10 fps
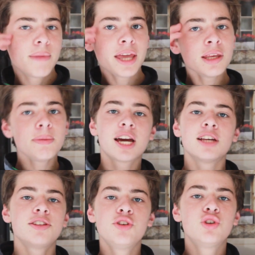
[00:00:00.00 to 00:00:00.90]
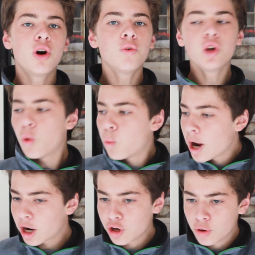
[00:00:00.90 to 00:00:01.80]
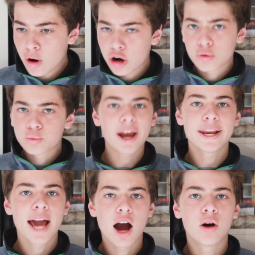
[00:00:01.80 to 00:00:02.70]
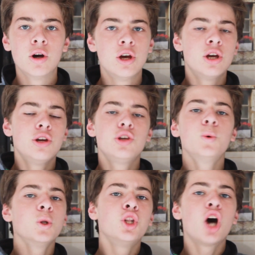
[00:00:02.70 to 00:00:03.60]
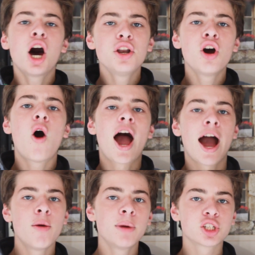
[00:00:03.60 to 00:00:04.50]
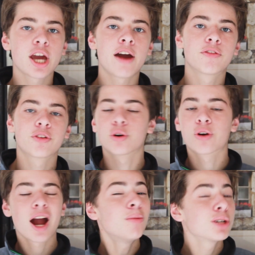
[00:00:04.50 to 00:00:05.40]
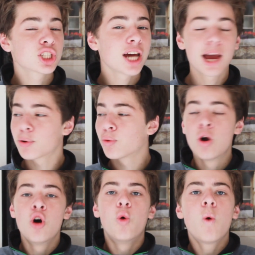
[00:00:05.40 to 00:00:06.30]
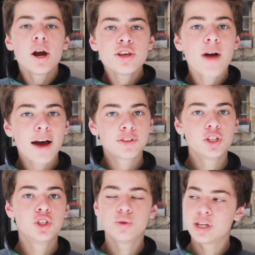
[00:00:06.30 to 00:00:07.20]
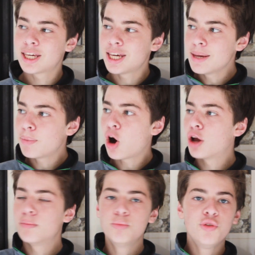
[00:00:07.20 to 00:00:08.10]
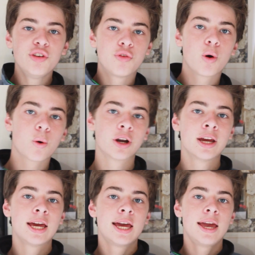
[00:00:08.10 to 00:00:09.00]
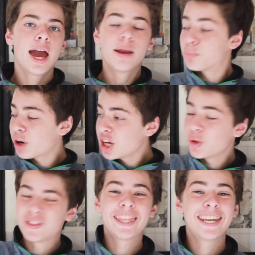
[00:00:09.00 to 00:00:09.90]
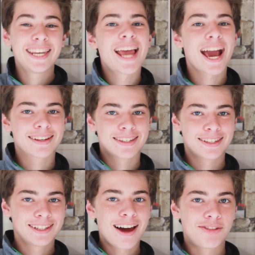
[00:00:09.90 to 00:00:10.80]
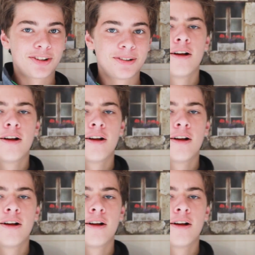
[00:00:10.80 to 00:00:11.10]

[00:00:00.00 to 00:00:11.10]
Mainly because if you don't know where you are right now, you will not know how much effort or how much time or what you have to do to keep on moving forward and bring you to the next level.